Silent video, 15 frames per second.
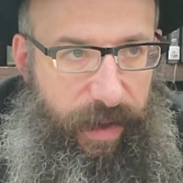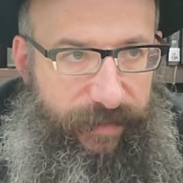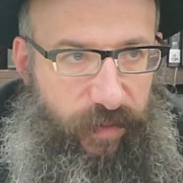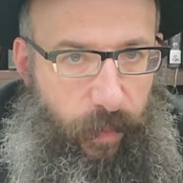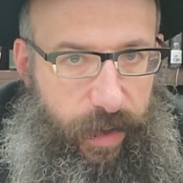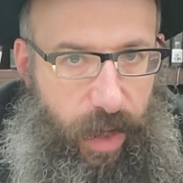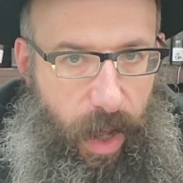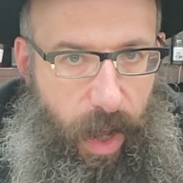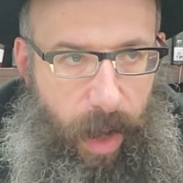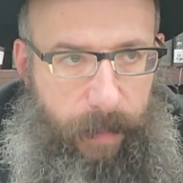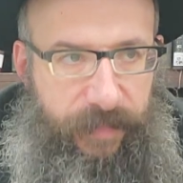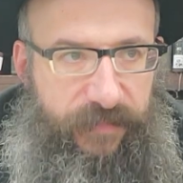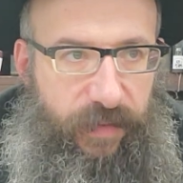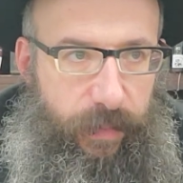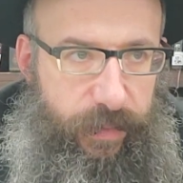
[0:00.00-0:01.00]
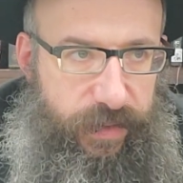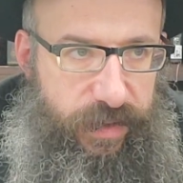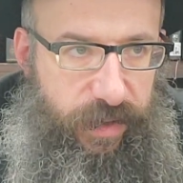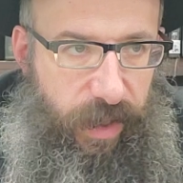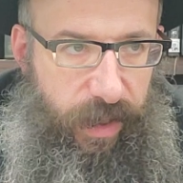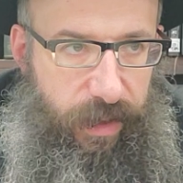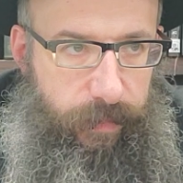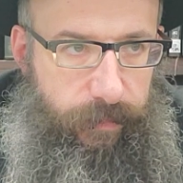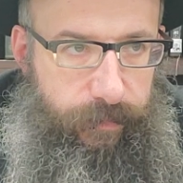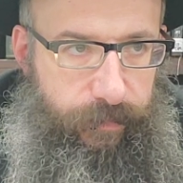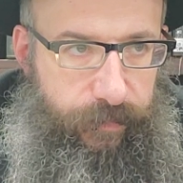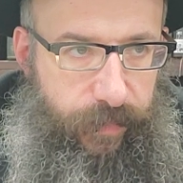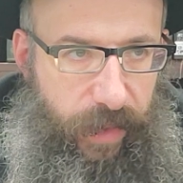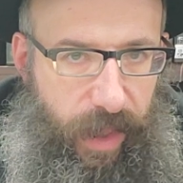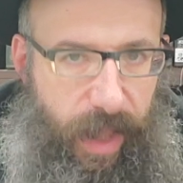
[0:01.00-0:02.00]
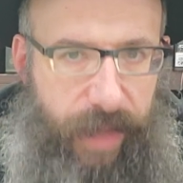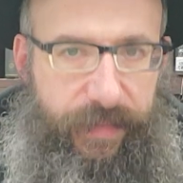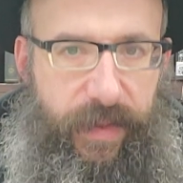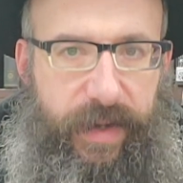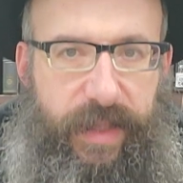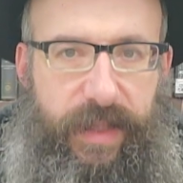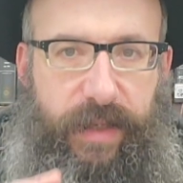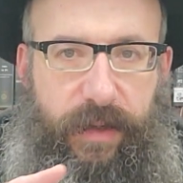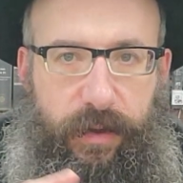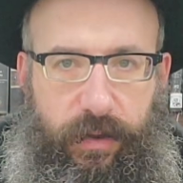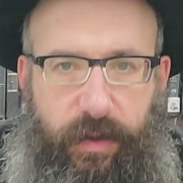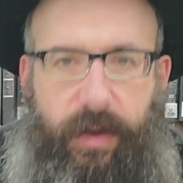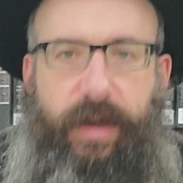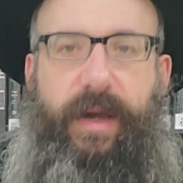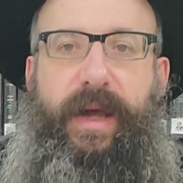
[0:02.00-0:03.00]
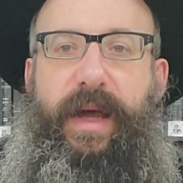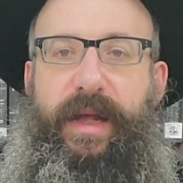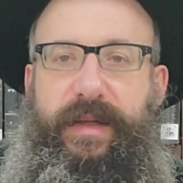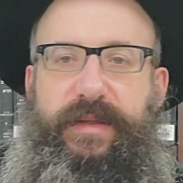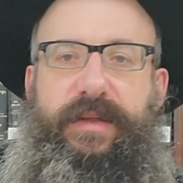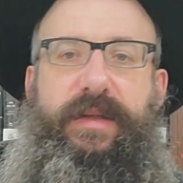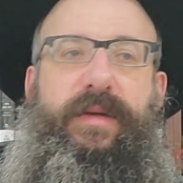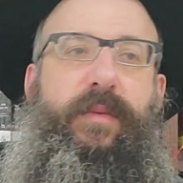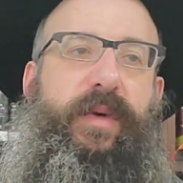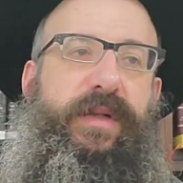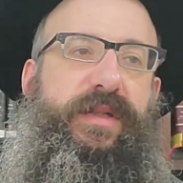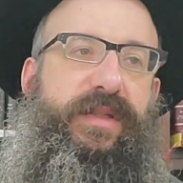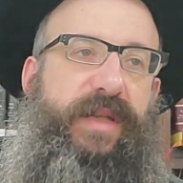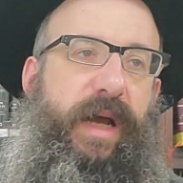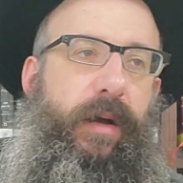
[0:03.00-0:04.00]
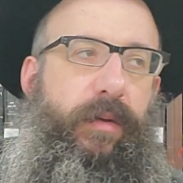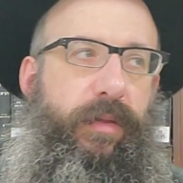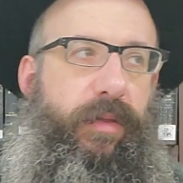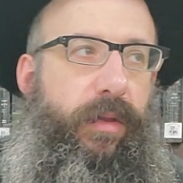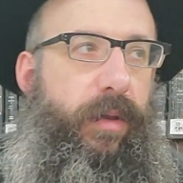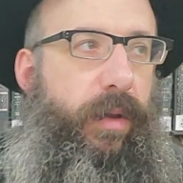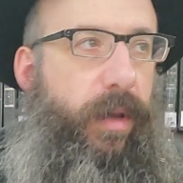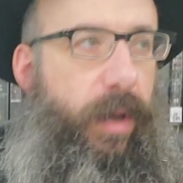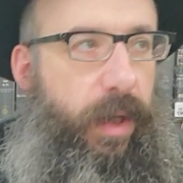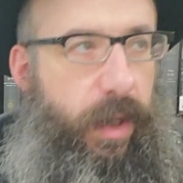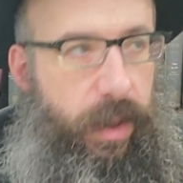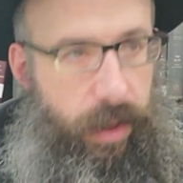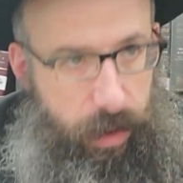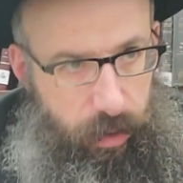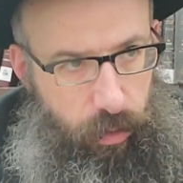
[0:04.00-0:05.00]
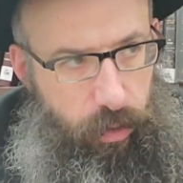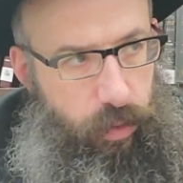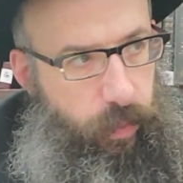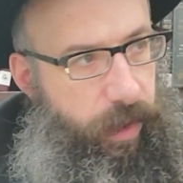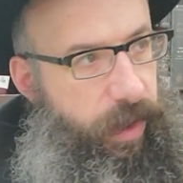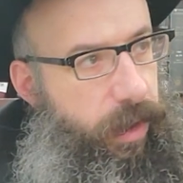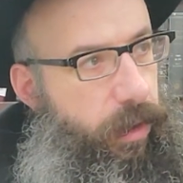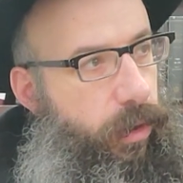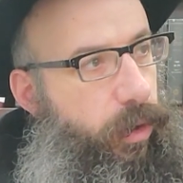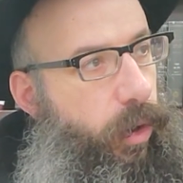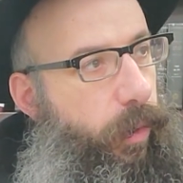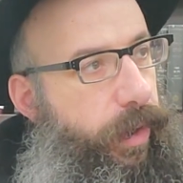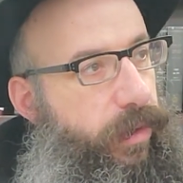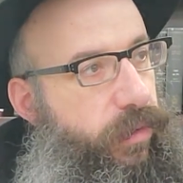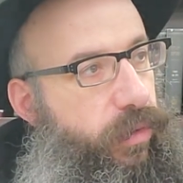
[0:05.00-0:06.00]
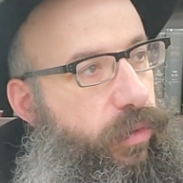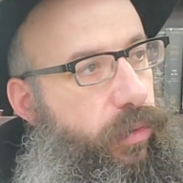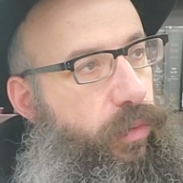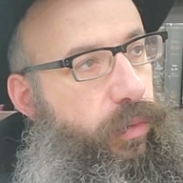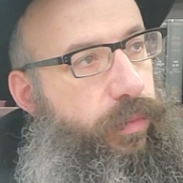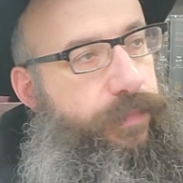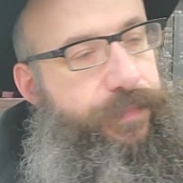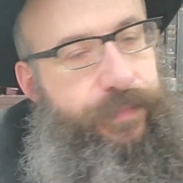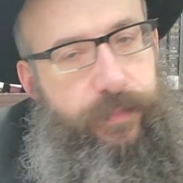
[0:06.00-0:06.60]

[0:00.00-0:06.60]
Avram went up from Mitzrayim, and then he constantly went south, in a good way, going to